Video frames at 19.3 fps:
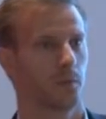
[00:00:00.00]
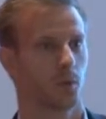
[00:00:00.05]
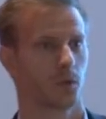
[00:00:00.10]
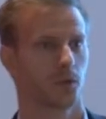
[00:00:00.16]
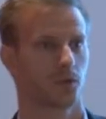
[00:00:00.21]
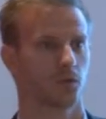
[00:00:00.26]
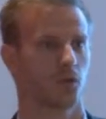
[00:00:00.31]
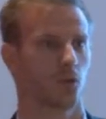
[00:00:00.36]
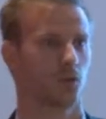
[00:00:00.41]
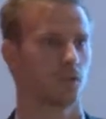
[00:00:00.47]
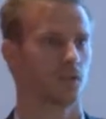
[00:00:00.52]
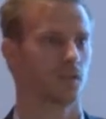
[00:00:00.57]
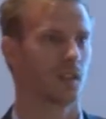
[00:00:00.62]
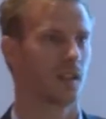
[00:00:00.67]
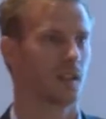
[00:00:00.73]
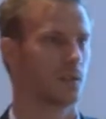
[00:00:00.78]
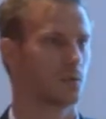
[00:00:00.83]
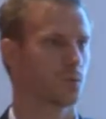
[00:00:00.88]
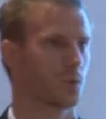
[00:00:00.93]
product called
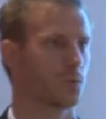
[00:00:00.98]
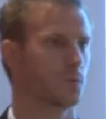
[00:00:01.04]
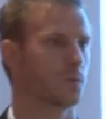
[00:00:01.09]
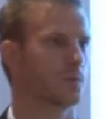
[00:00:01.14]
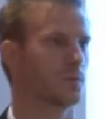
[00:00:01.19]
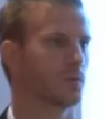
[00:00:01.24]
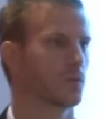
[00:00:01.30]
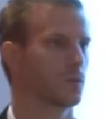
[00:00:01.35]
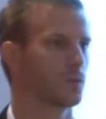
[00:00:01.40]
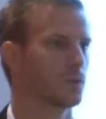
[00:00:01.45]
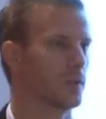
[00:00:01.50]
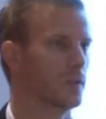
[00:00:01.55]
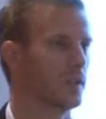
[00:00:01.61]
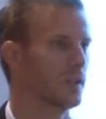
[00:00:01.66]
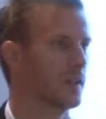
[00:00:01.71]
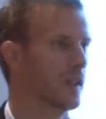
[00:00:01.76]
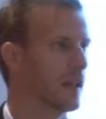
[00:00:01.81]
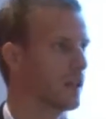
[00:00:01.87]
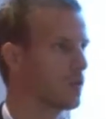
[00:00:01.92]
Celincro,
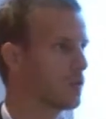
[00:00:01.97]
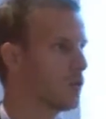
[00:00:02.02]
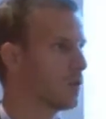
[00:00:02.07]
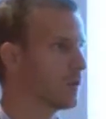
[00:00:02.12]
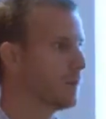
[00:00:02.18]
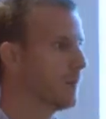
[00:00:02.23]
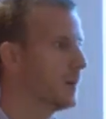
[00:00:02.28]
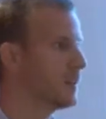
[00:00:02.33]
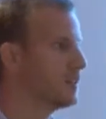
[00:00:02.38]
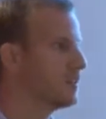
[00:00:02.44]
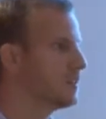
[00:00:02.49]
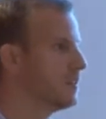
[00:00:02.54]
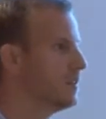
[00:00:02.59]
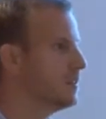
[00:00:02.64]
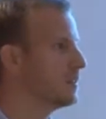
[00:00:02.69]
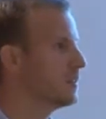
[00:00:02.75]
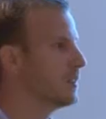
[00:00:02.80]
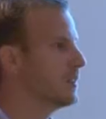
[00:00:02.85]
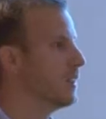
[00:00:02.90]
treating alcohol dependency.